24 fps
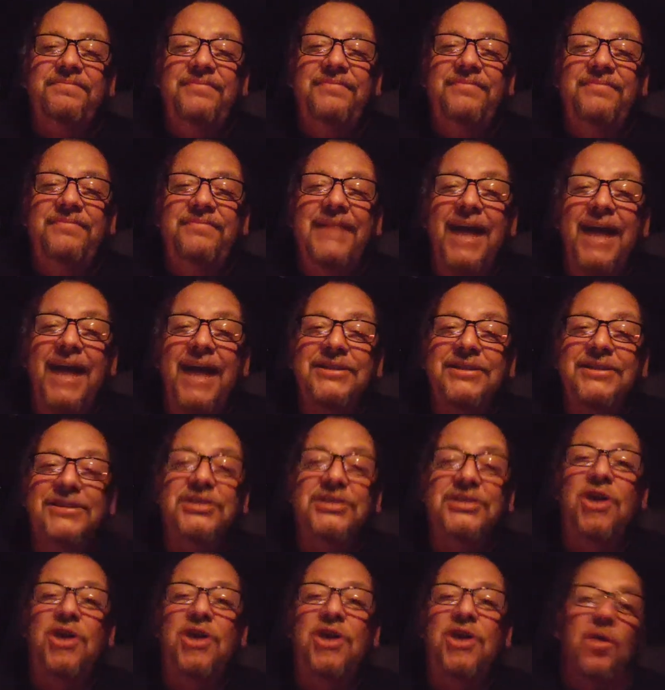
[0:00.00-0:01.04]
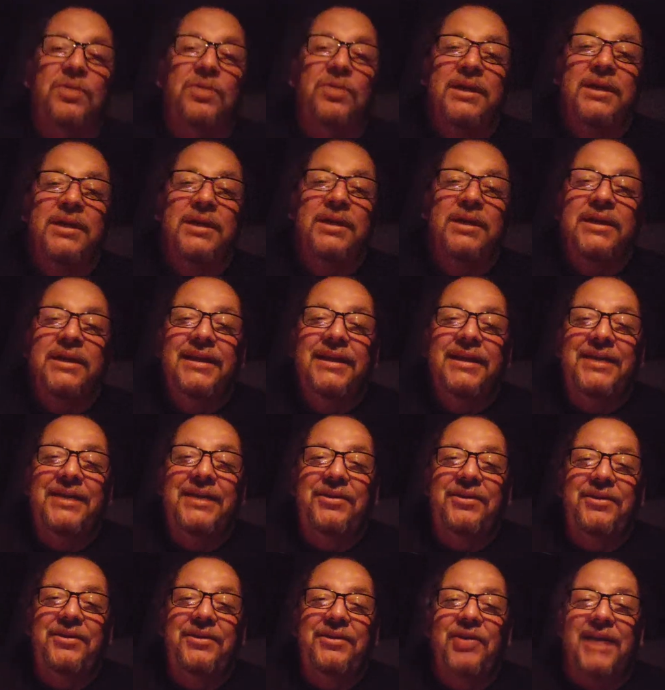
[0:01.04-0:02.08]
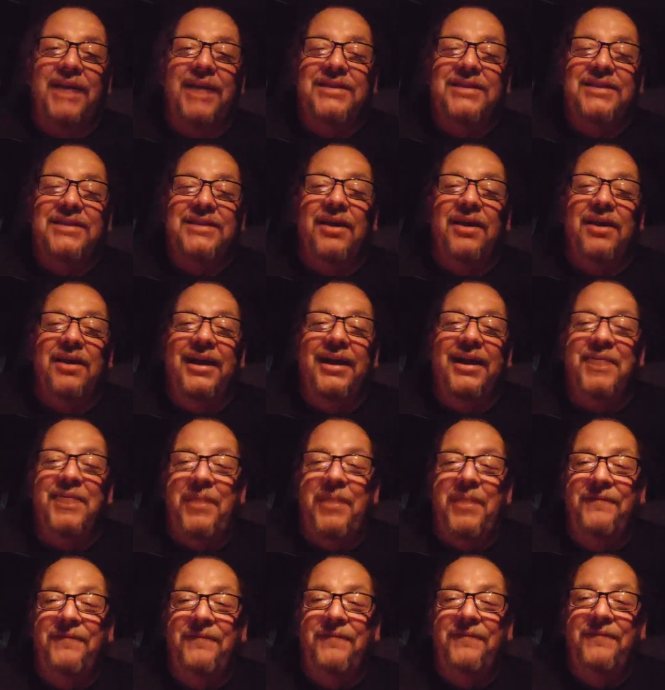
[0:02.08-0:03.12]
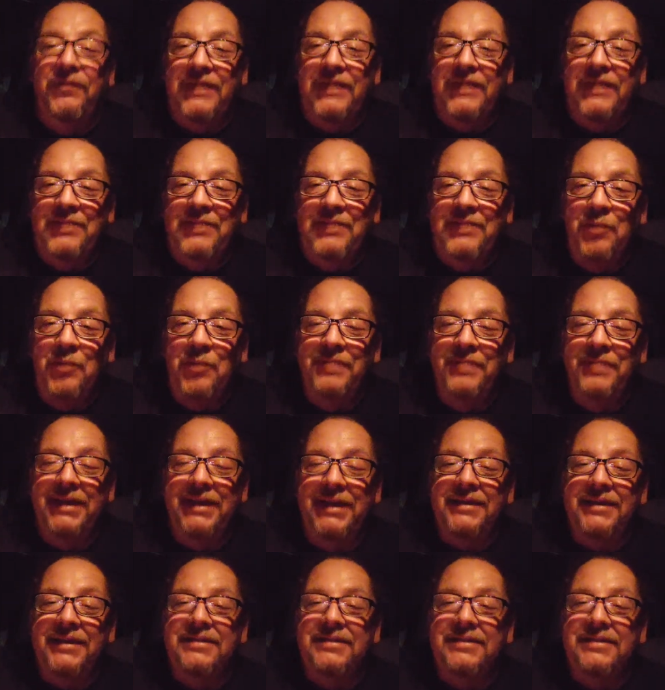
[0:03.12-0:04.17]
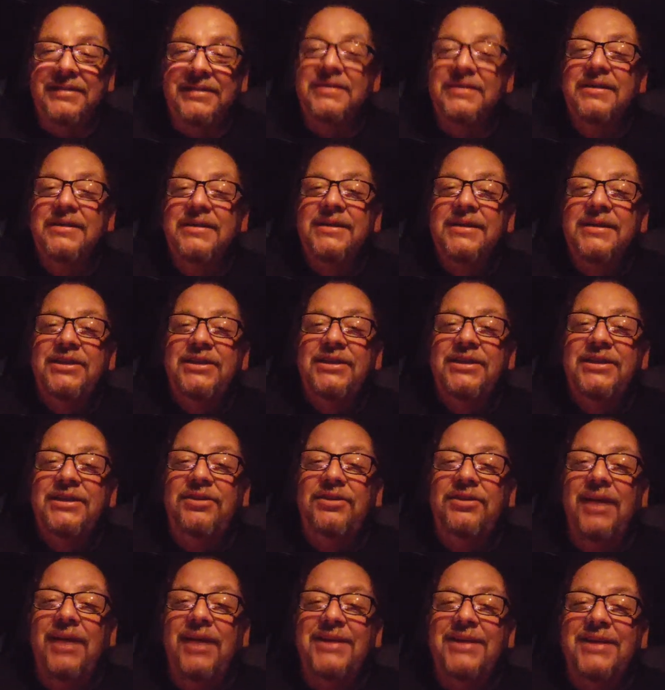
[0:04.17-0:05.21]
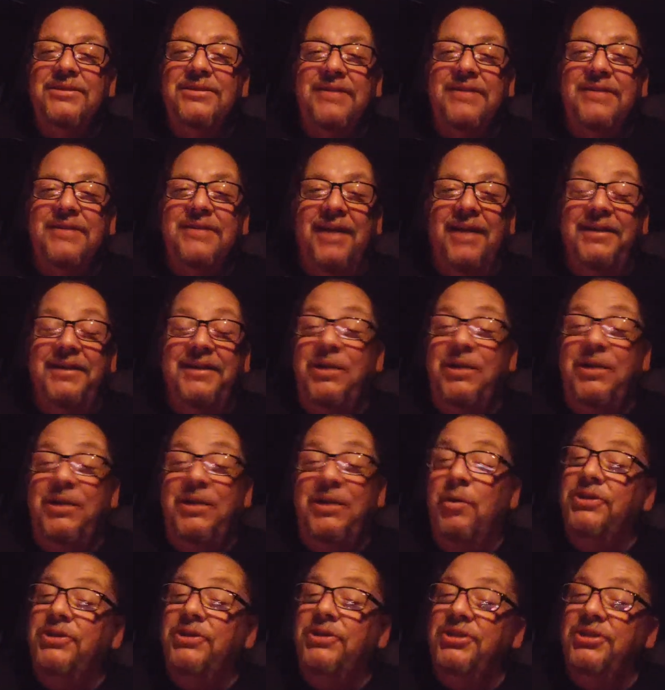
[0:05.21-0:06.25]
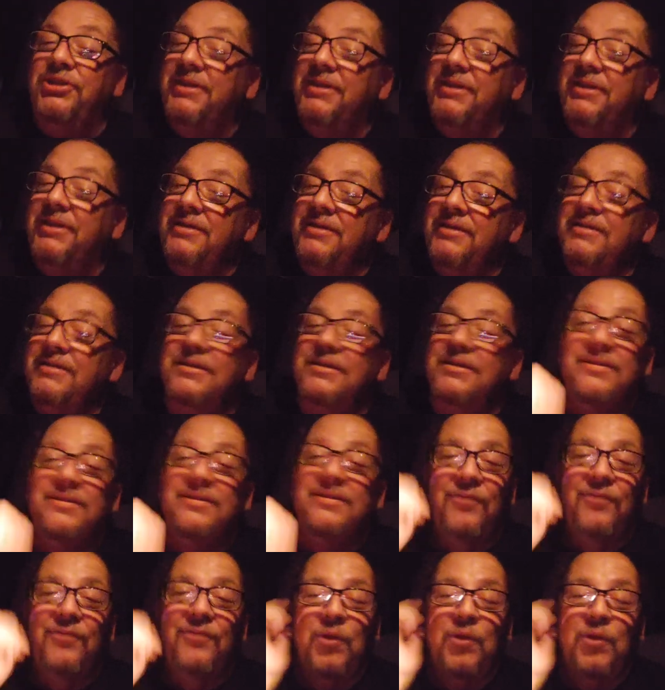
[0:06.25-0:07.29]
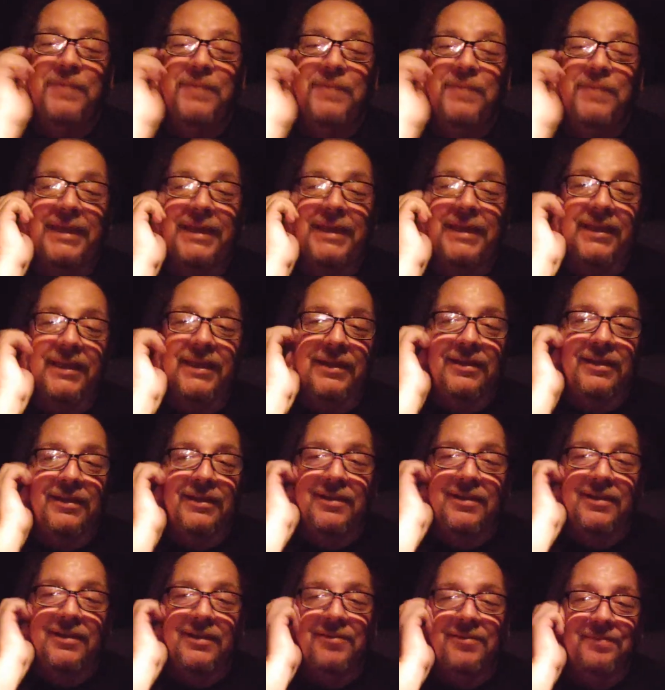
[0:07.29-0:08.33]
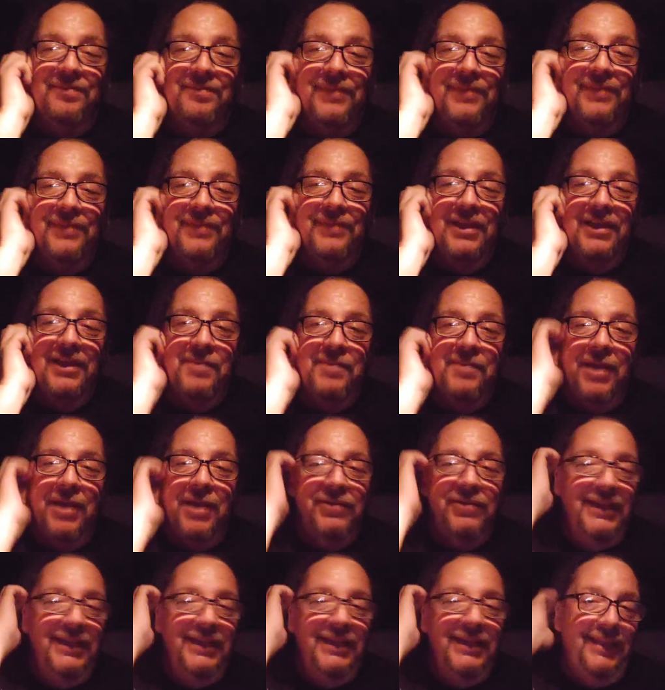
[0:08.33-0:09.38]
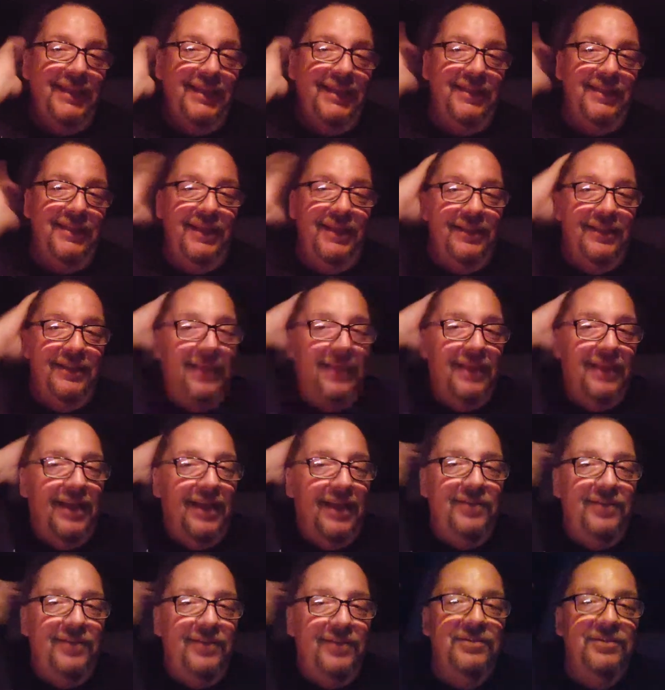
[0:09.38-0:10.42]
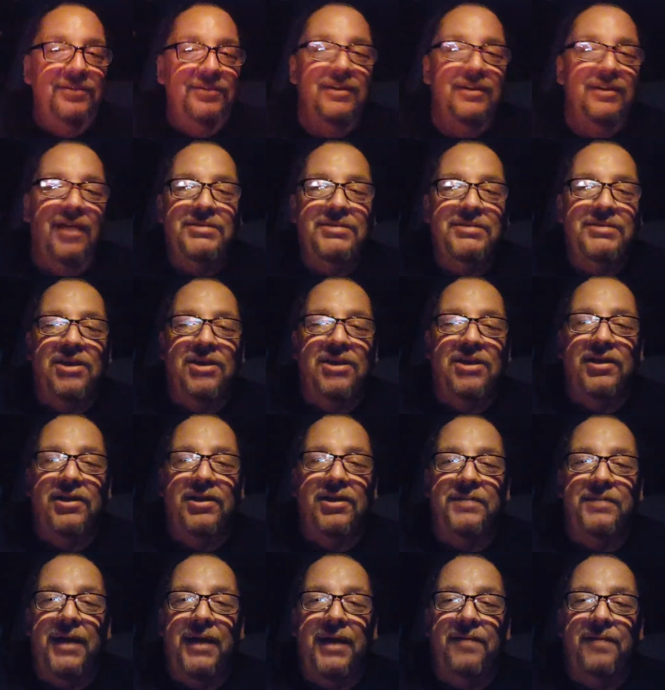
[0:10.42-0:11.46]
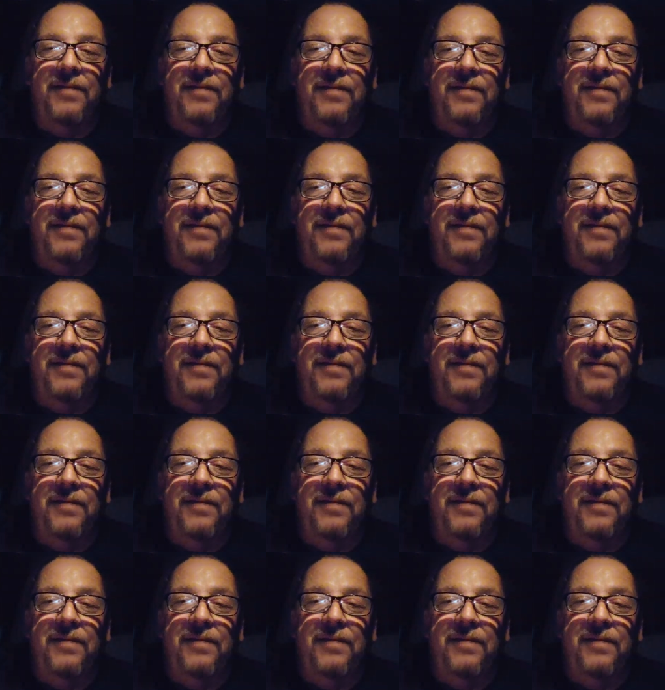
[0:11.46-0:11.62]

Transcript: Yes, so, any you guys, I got about 15 more minutes. You guys got any questions for me about anything that I was talking about?